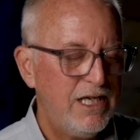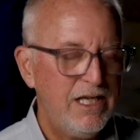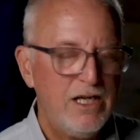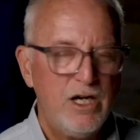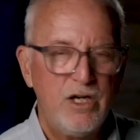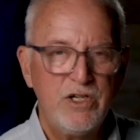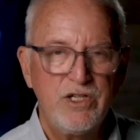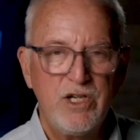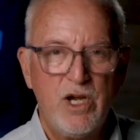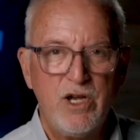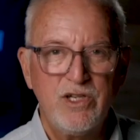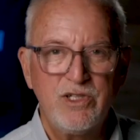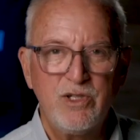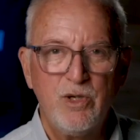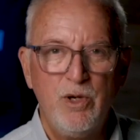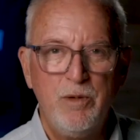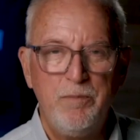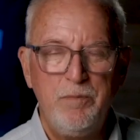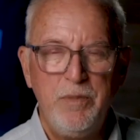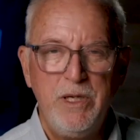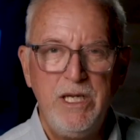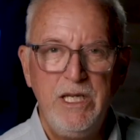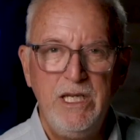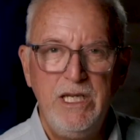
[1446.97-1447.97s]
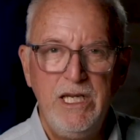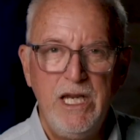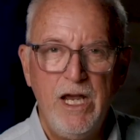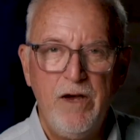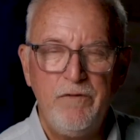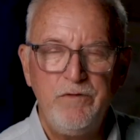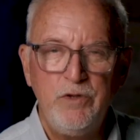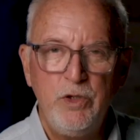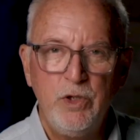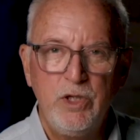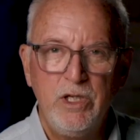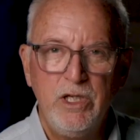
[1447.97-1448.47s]
There's also a
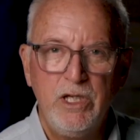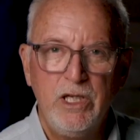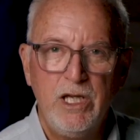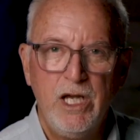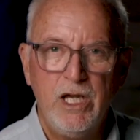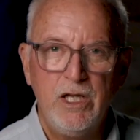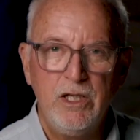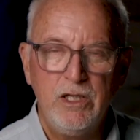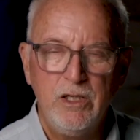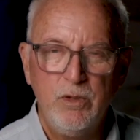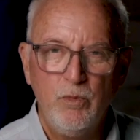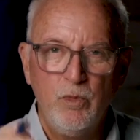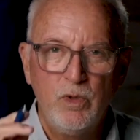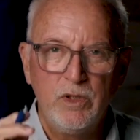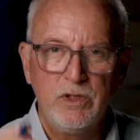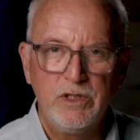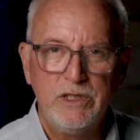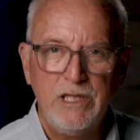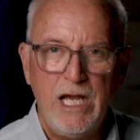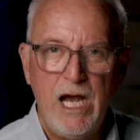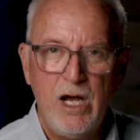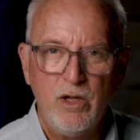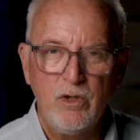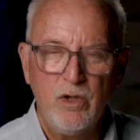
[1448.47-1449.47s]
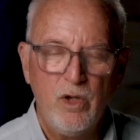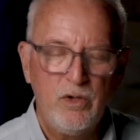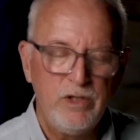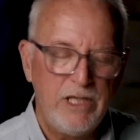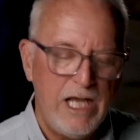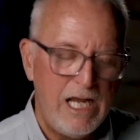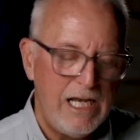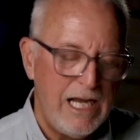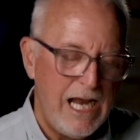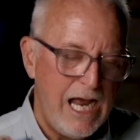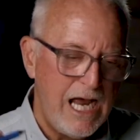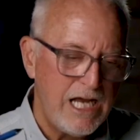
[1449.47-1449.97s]
PDF you can get. We'll download
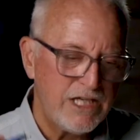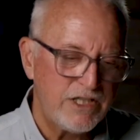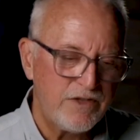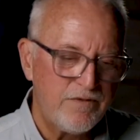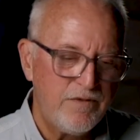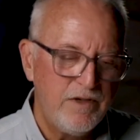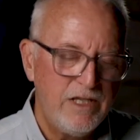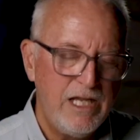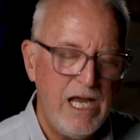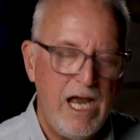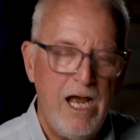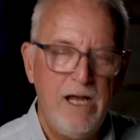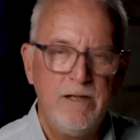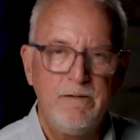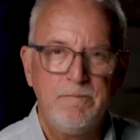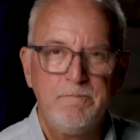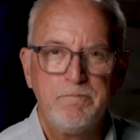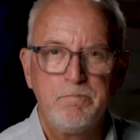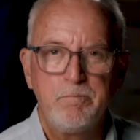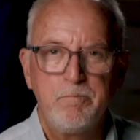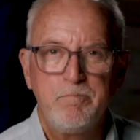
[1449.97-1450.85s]
that. Ask for that.